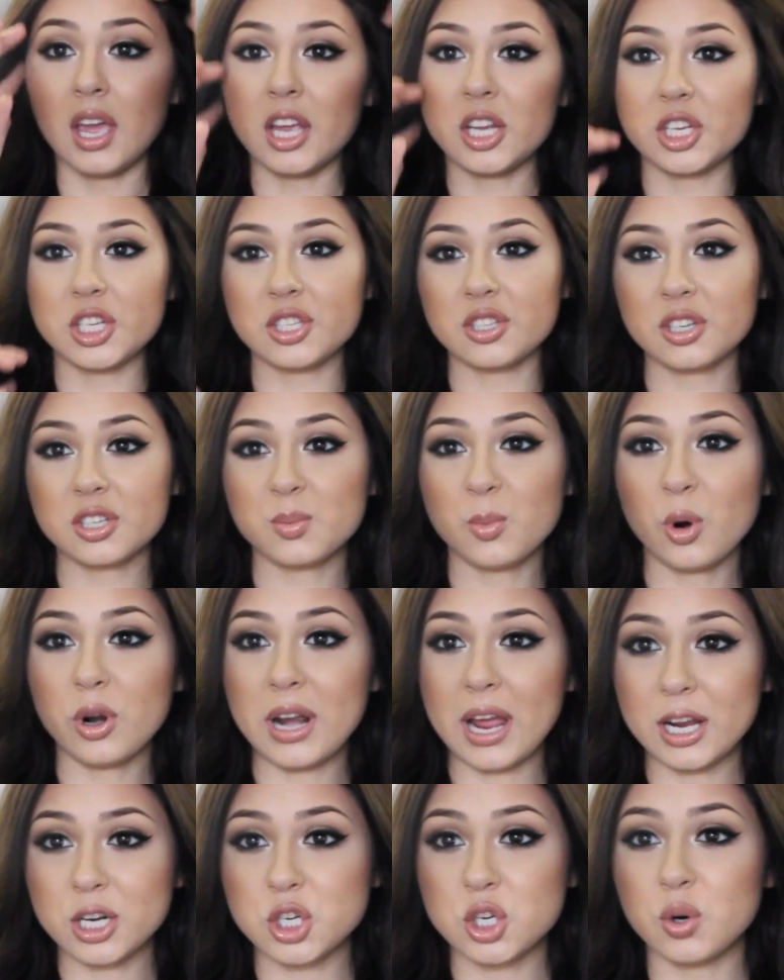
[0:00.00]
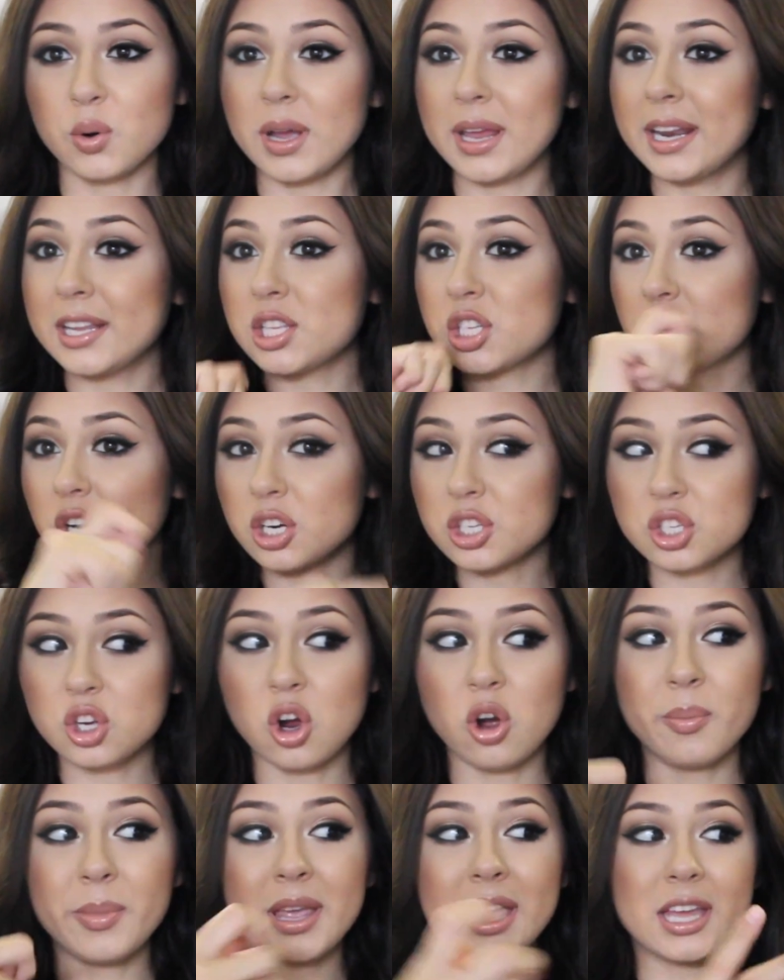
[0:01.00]
it just looks more natural, and it starts
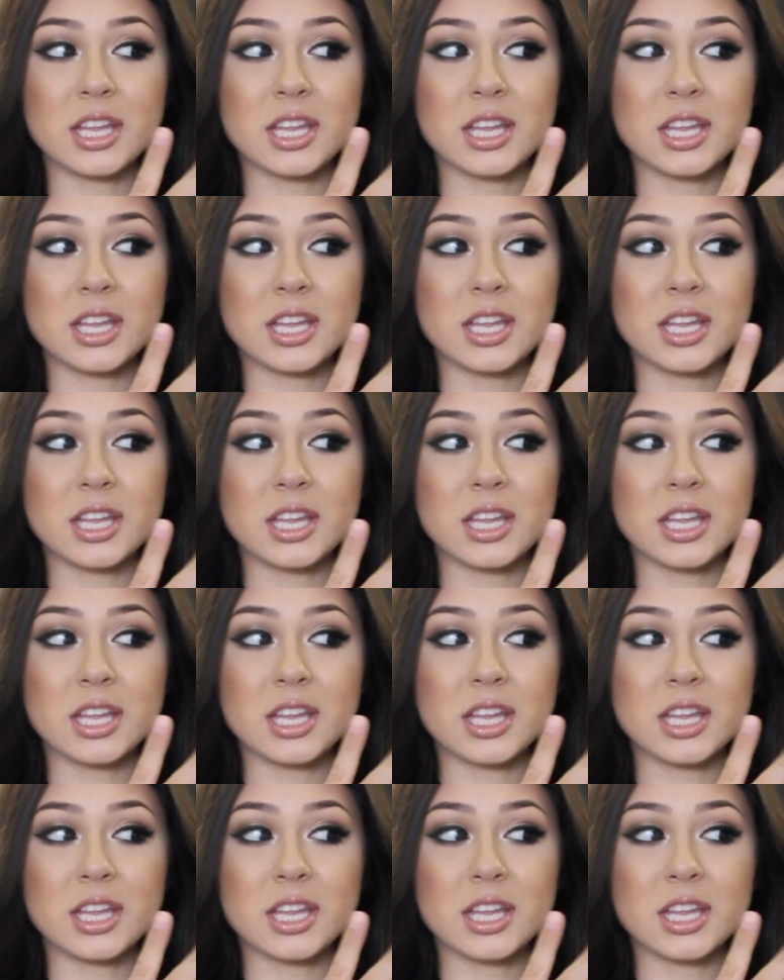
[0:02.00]
combing